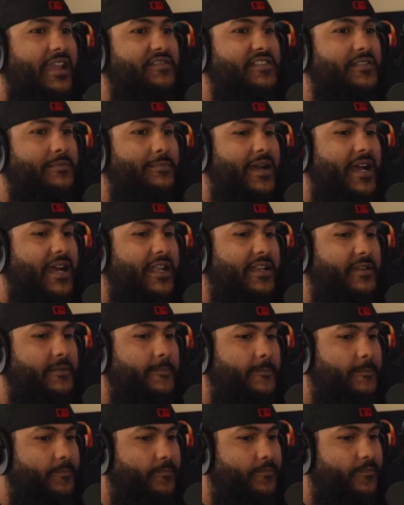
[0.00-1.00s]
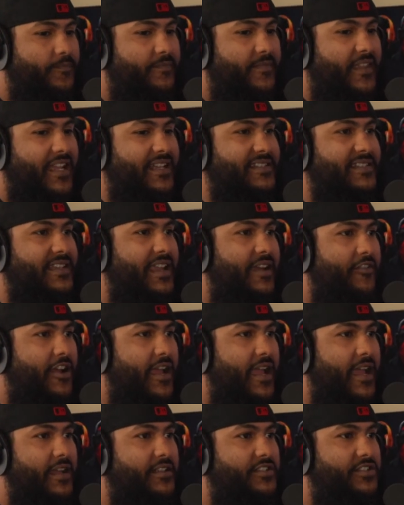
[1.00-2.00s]
somebody that's never
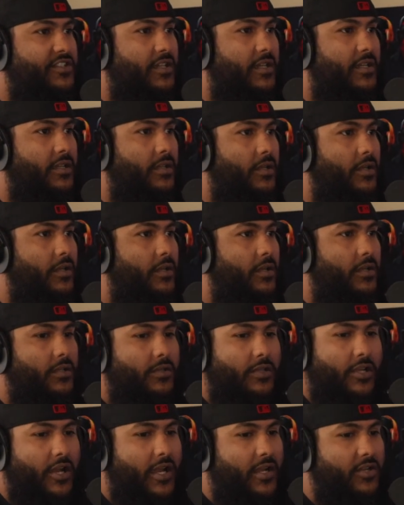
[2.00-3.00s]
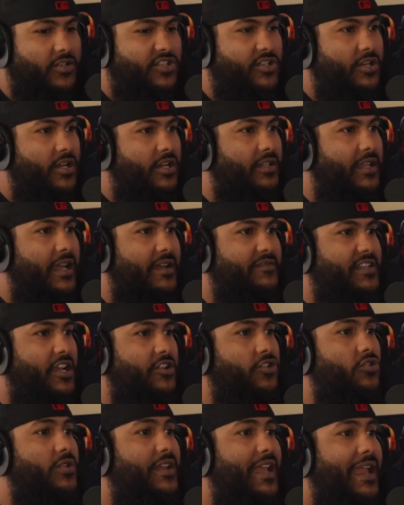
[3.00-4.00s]
had shit. They're in a certain lifestyle.
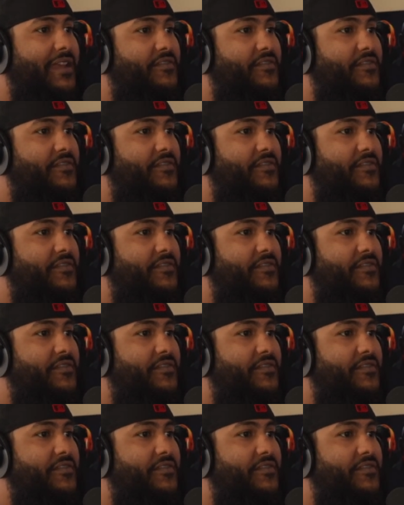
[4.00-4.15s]
You gave